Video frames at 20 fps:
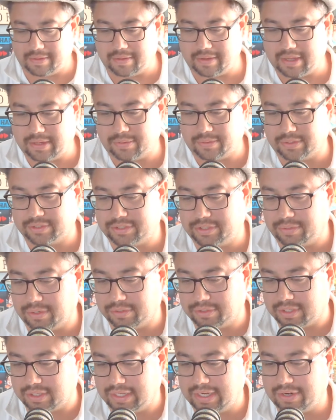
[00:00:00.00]
and well, she wrote
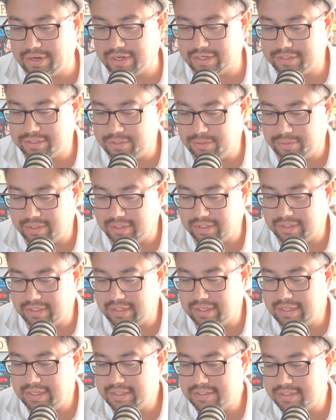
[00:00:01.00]
the lyrics to it at
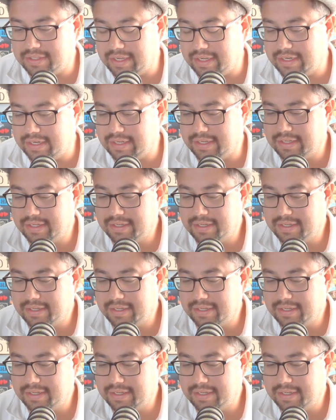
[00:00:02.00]
least, and uh,